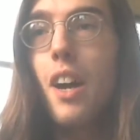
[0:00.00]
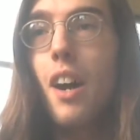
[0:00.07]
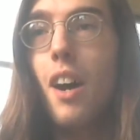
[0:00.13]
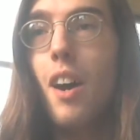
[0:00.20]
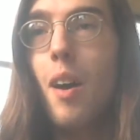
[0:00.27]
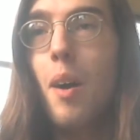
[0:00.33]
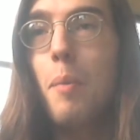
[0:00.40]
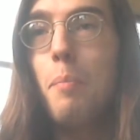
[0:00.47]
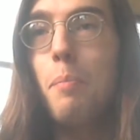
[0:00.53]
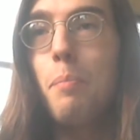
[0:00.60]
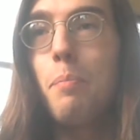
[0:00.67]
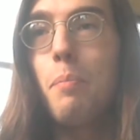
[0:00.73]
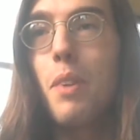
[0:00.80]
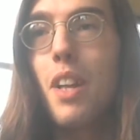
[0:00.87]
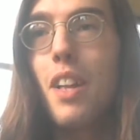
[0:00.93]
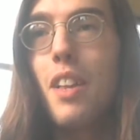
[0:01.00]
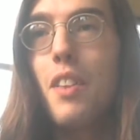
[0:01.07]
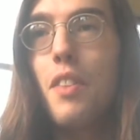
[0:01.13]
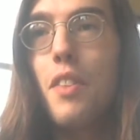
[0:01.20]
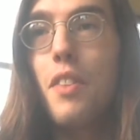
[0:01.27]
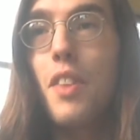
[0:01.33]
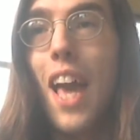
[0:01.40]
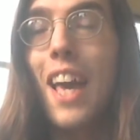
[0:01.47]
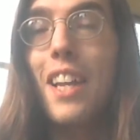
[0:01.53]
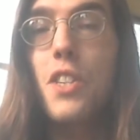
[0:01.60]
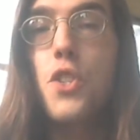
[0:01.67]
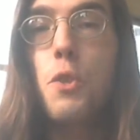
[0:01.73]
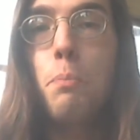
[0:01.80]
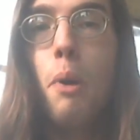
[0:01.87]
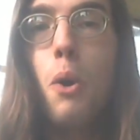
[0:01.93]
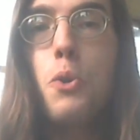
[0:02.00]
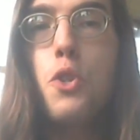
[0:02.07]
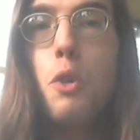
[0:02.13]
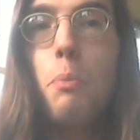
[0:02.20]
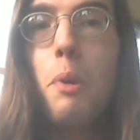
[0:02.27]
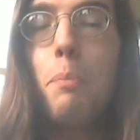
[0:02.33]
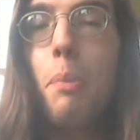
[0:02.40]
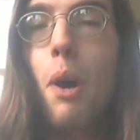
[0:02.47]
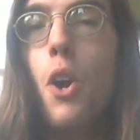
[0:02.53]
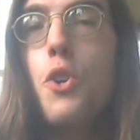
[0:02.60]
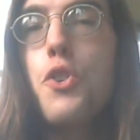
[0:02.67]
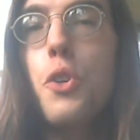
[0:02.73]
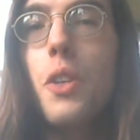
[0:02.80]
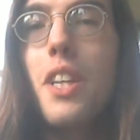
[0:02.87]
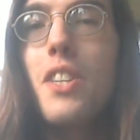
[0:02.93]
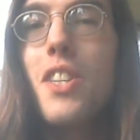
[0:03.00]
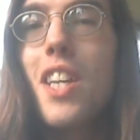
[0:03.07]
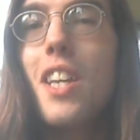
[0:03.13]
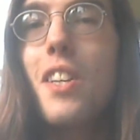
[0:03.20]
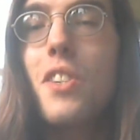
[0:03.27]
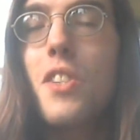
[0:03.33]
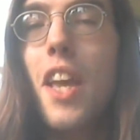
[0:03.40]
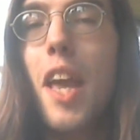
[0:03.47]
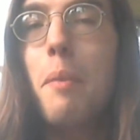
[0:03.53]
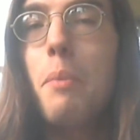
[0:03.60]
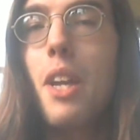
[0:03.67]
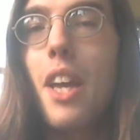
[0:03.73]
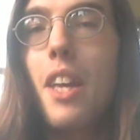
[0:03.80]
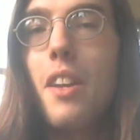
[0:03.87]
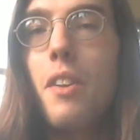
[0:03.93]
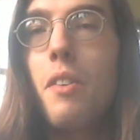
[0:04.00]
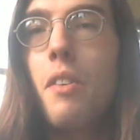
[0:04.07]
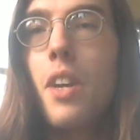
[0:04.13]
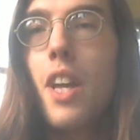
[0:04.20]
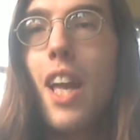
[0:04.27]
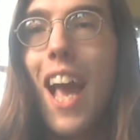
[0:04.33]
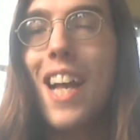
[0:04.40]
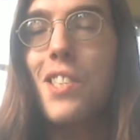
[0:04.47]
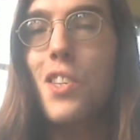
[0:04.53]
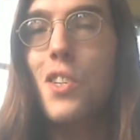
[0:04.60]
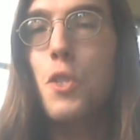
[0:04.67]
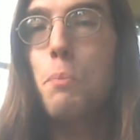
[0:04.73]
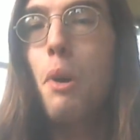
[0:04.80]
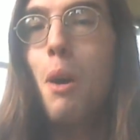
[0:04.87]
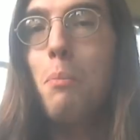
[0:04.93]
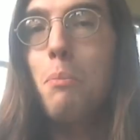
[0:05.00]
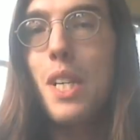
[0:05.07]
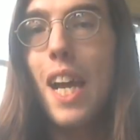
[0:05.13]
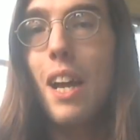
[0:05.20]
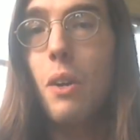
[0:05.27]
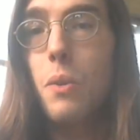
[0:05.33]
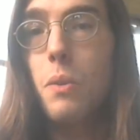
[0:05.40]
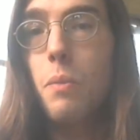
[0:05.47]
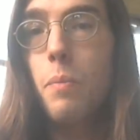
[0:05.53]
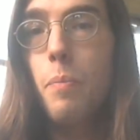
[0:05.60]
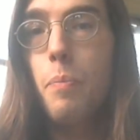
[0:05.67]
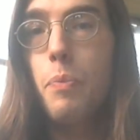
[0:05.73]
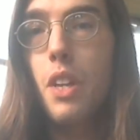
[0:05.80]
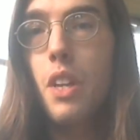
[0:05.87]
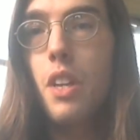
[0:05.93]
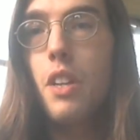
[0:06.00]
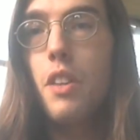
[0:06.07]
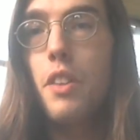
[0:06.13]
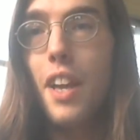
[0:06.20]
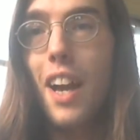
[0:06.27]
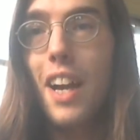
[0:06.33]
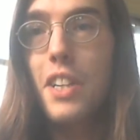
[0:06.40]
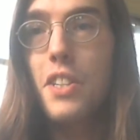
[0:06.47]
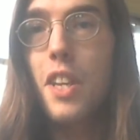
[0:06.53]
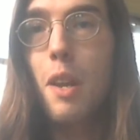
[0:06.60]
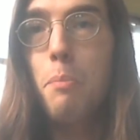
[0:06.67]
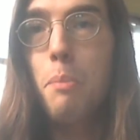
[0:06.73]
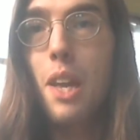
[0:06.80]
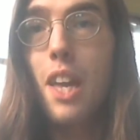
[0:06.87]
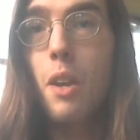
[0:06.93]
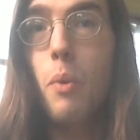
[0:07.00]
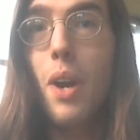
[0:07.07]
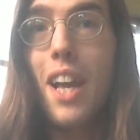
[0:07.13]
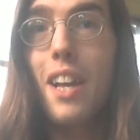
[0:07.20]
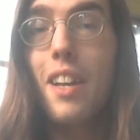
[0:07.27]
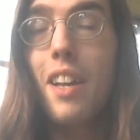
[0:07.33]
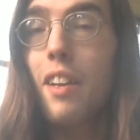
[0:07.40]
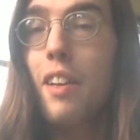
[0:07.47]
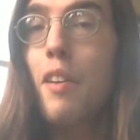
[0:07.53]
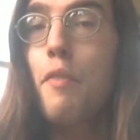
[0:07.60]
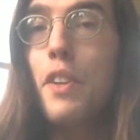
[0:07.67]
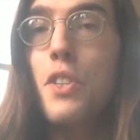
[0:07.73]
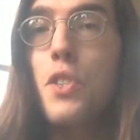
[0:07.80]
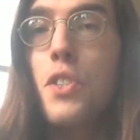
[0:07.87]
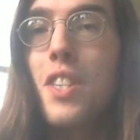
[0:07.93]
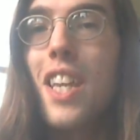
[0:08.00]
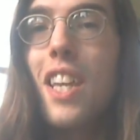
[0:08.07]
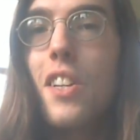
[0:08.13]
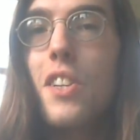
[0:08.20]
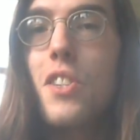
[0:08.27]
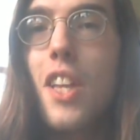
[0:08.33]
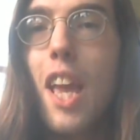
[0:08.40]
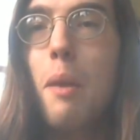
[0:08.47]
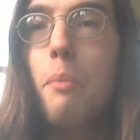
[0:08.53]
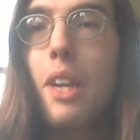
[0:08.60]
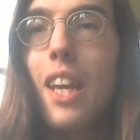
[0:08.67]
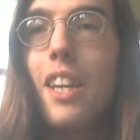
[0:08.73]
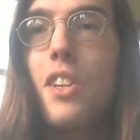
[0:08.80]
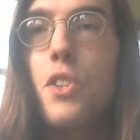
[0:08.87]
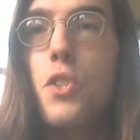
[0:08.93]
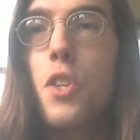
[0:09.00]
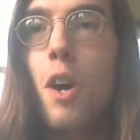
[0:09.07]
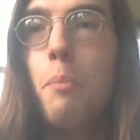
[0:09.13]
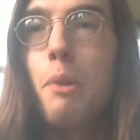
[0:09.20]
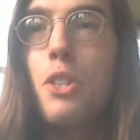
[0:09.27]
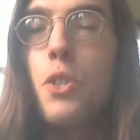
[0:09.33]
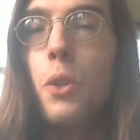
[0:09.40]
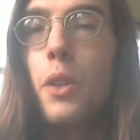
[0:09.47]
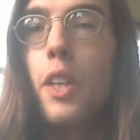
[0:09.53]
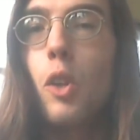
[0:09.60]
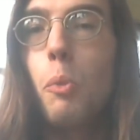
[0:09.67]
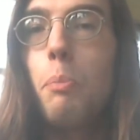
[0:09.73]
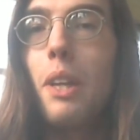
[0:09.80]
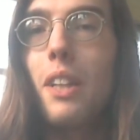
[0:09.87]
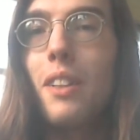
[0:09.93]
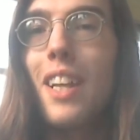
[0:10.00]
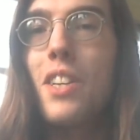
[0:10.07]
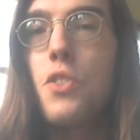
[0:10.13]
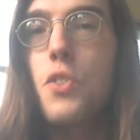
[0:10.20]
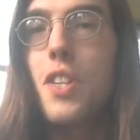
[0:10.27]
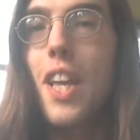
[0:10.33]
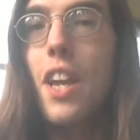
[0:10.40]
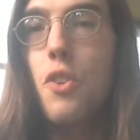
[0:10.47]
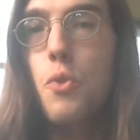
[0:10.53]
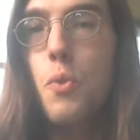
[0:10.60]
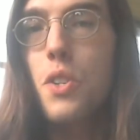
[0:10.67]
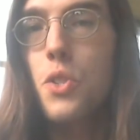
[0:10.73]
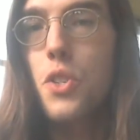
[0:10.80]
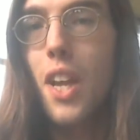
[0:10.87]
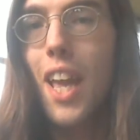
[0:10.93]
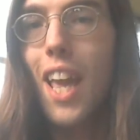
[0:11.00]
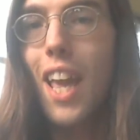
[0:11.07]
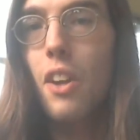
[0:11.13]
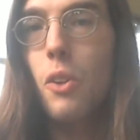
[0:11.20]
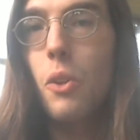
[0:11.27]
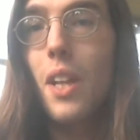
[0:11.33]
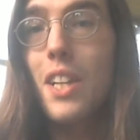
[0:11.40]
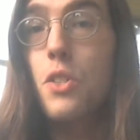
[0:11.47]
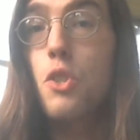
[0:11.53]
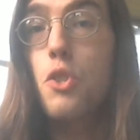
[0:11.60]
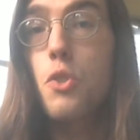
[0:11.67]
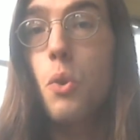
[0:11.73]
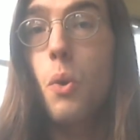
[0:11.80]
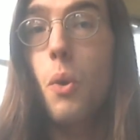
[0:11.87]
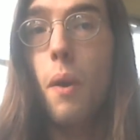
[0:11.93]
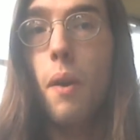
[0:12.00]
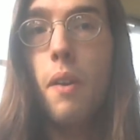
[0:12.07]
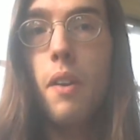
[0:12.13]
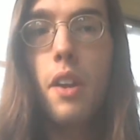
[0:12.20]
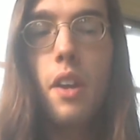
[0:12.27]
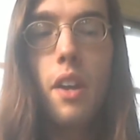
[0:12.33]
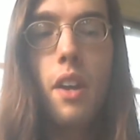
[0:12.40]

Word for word: Um, and it's supposed to be partially decontaminated as it's pumped out. The idea being eh, if it's decontaminated some, it's a little bit less dangerous to handle and store.